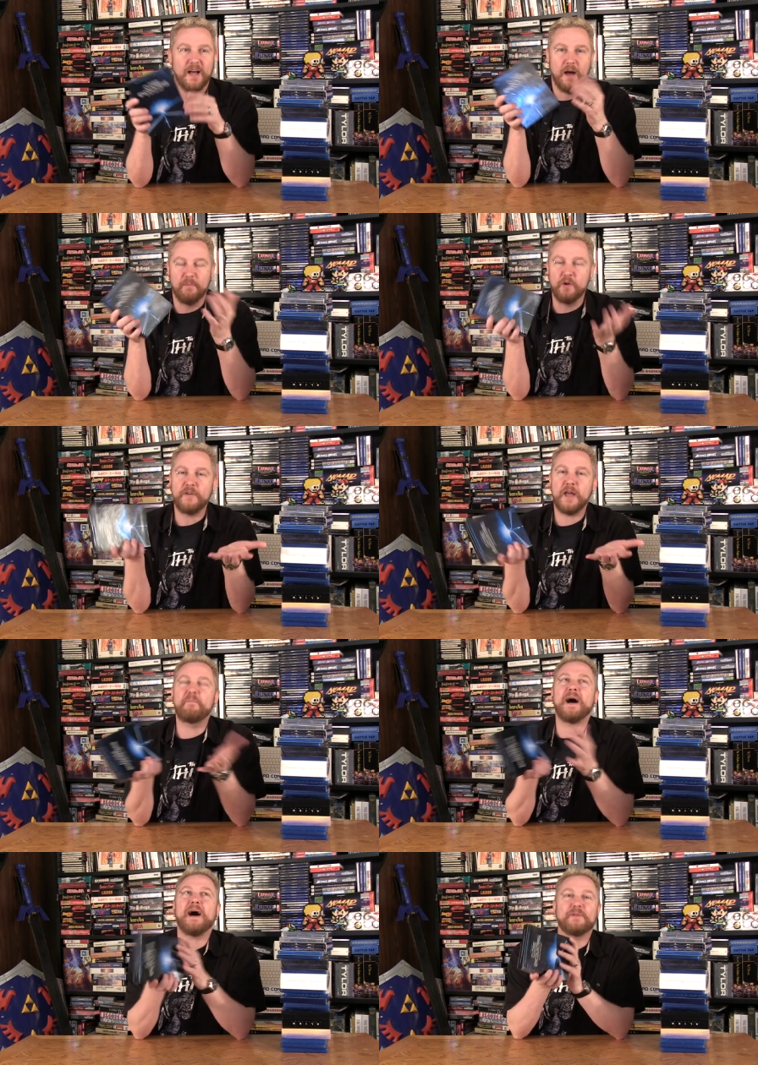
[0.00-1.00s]
A movie
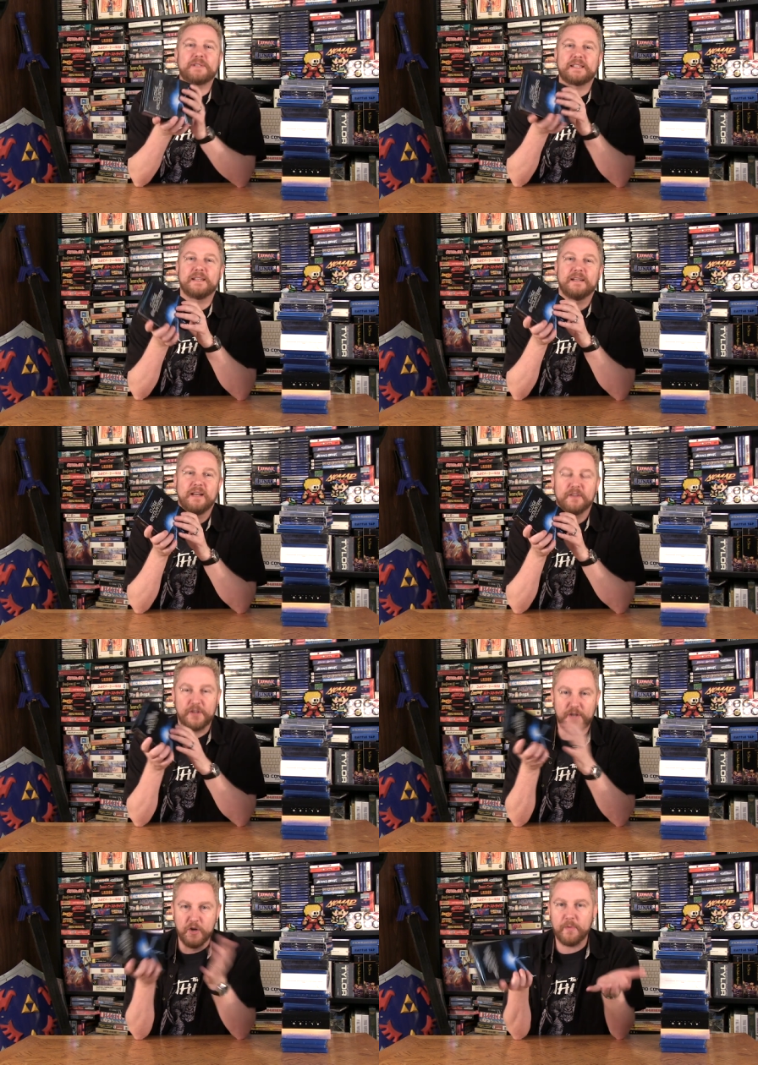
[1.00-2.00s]
about the
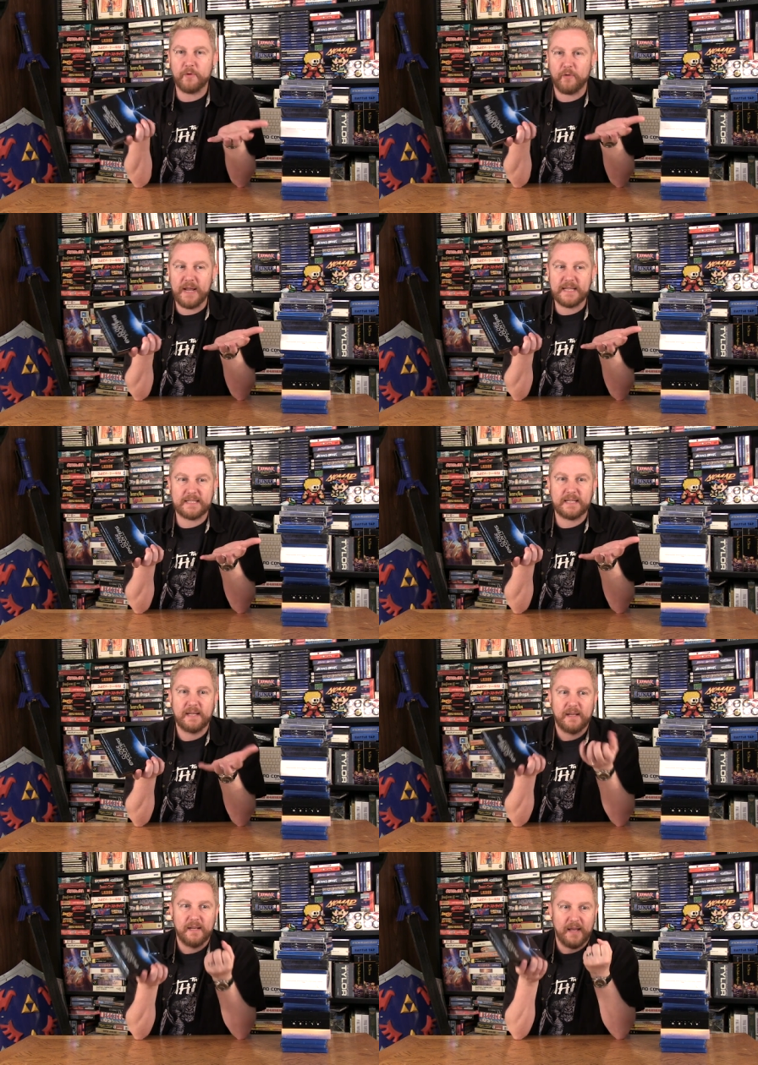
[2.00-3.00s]
human race
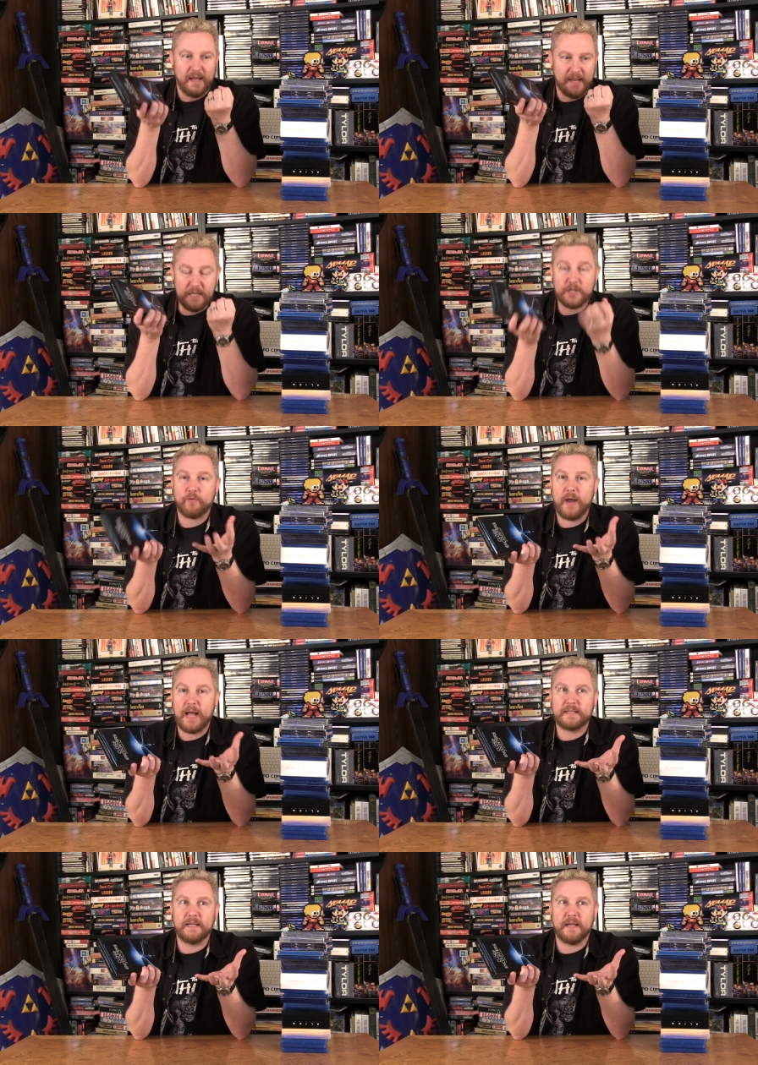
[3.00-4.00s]

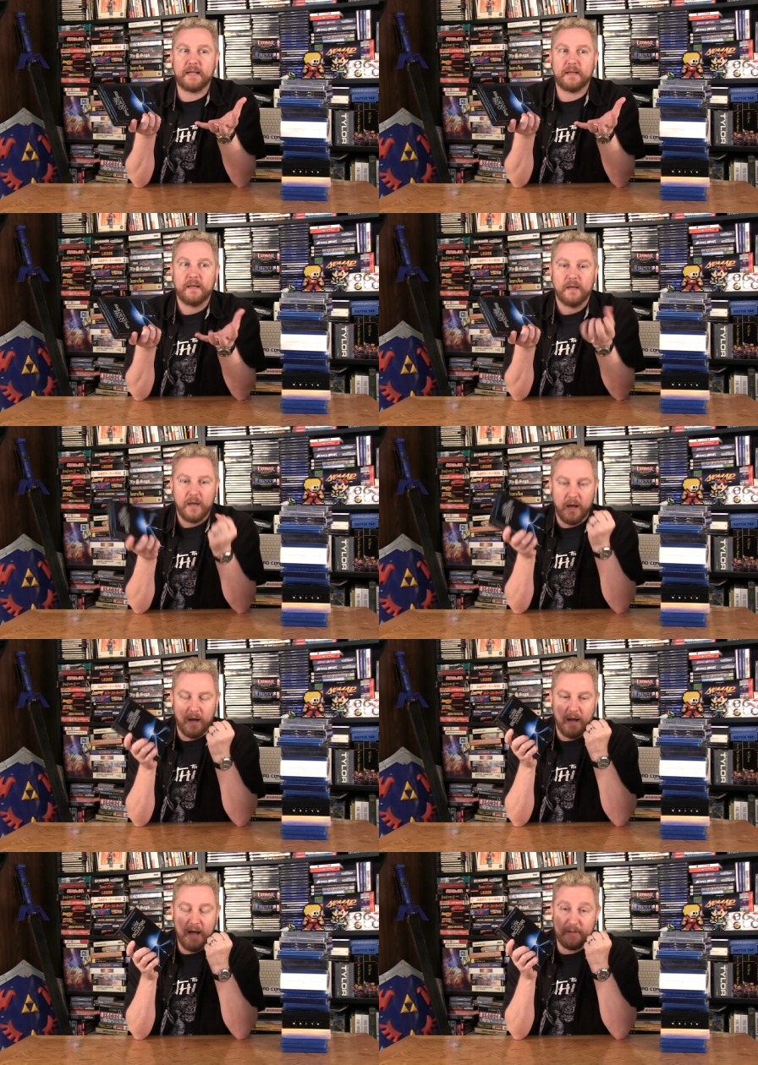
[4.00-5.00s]
interacting,
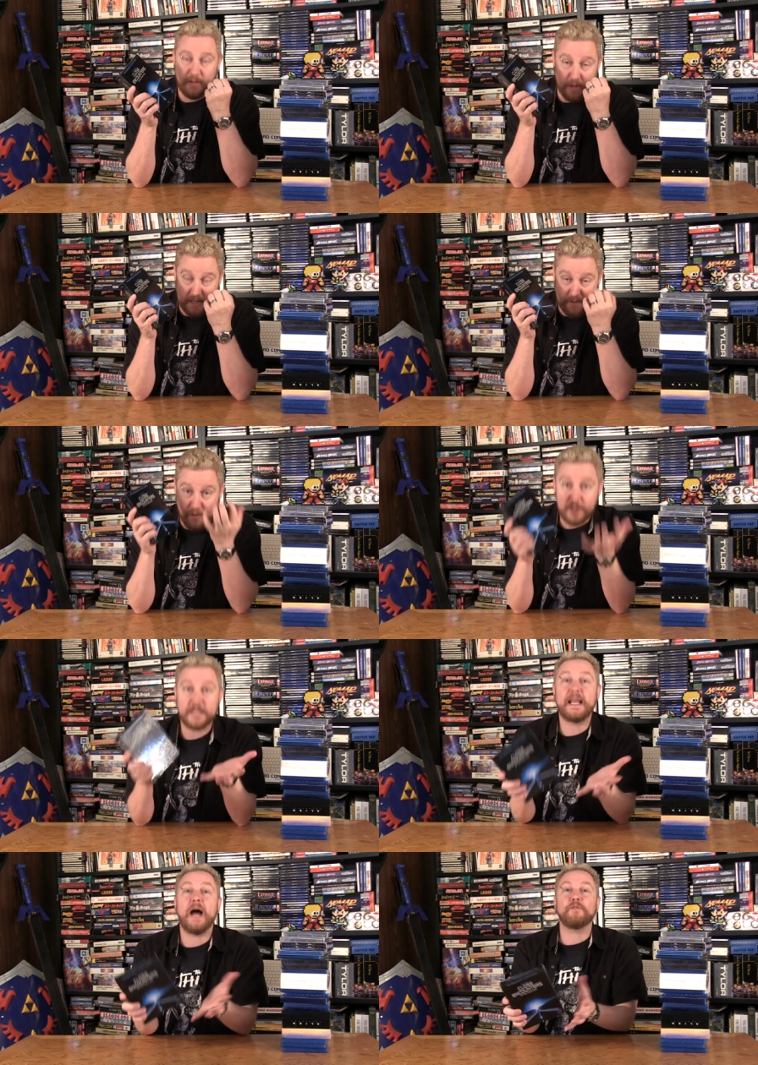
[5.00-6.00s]
uh, having the, its first
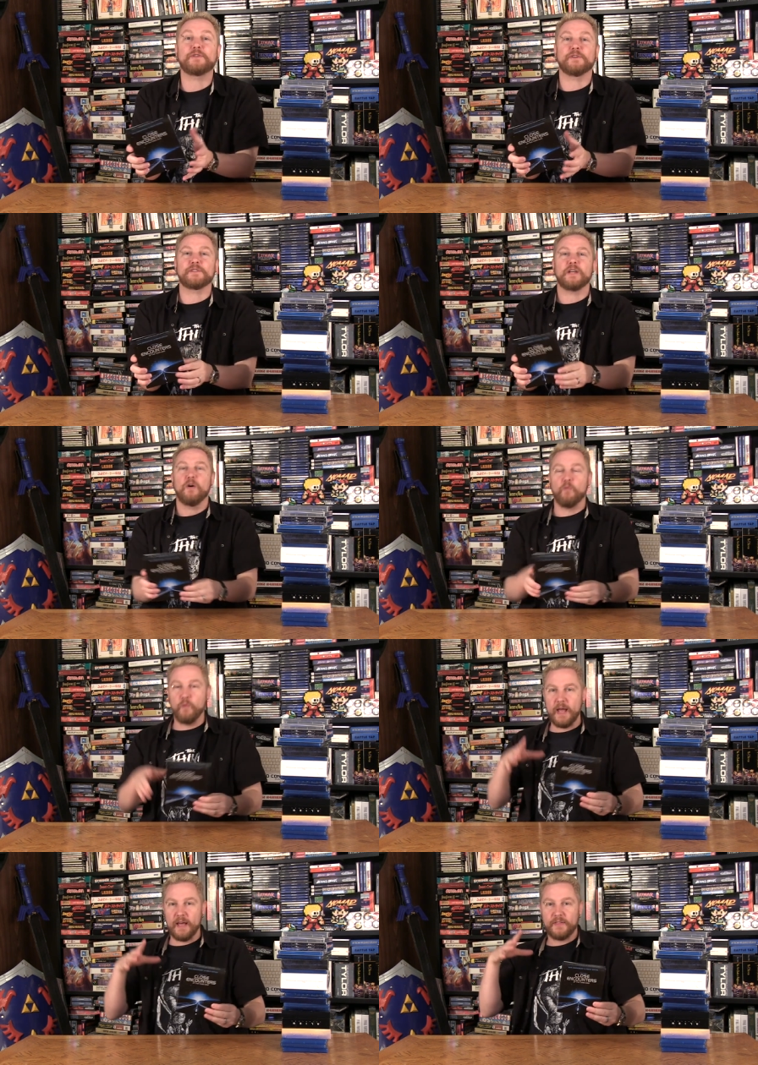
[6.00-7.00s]
encounters
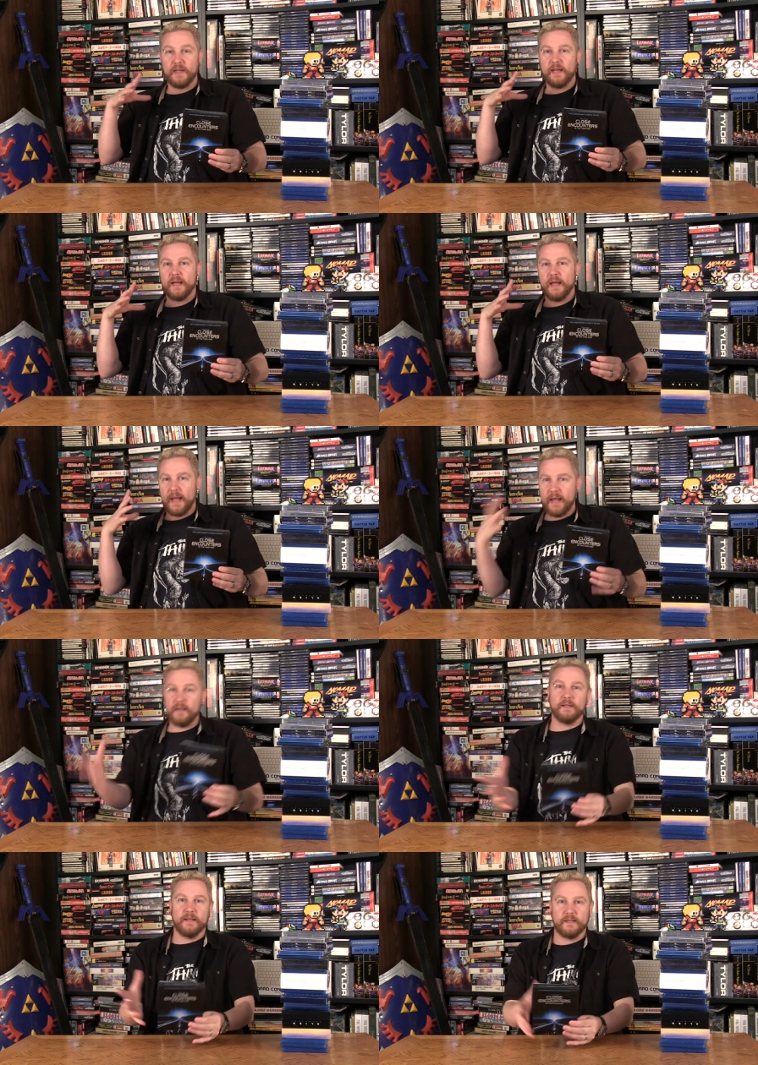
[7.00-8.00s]
with
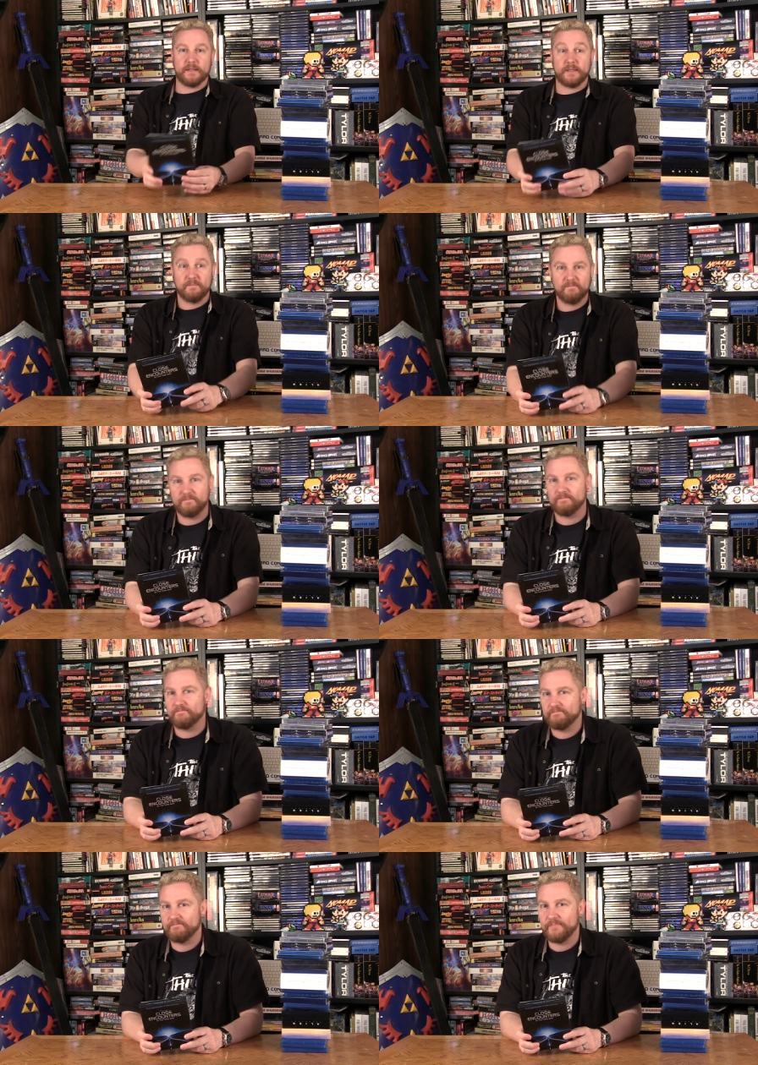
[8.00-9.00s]
aliens.
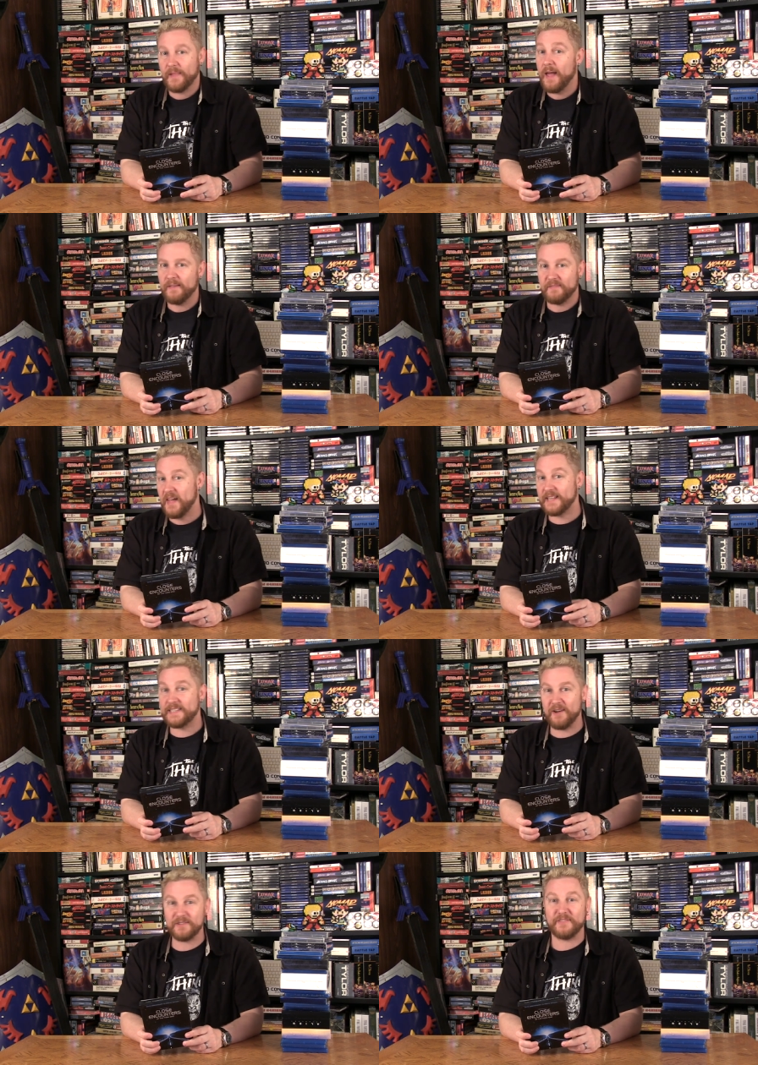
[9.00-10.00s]
That
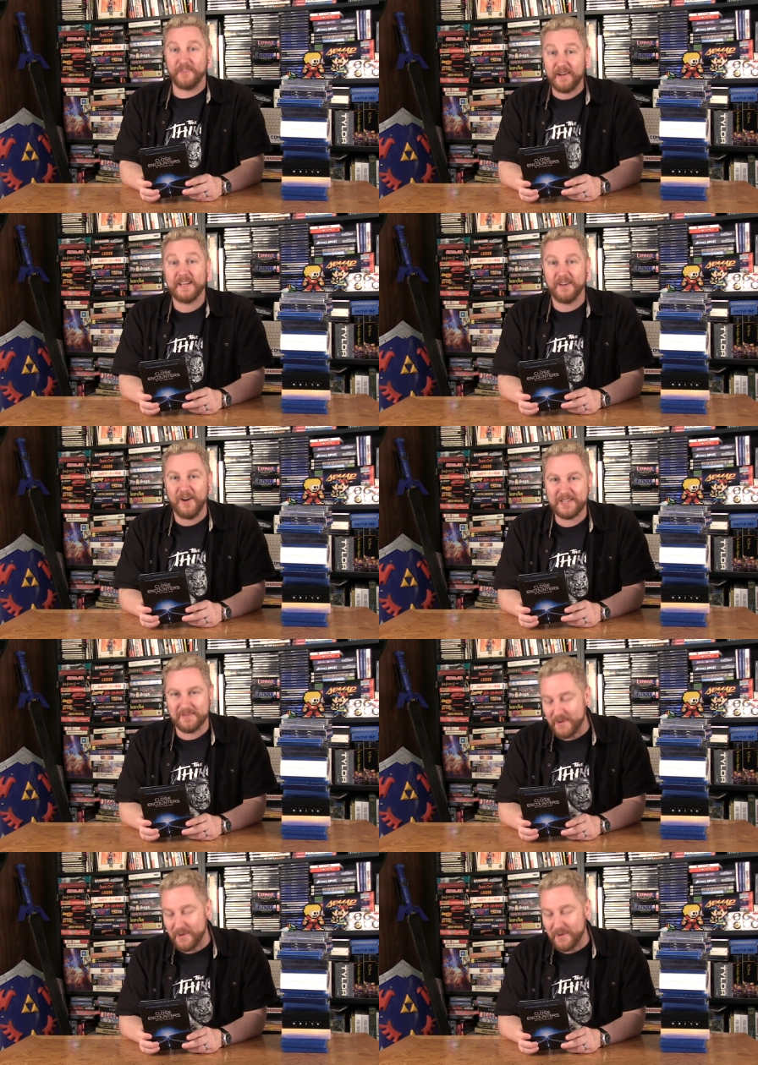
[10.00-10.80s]
sounds fucking awesome.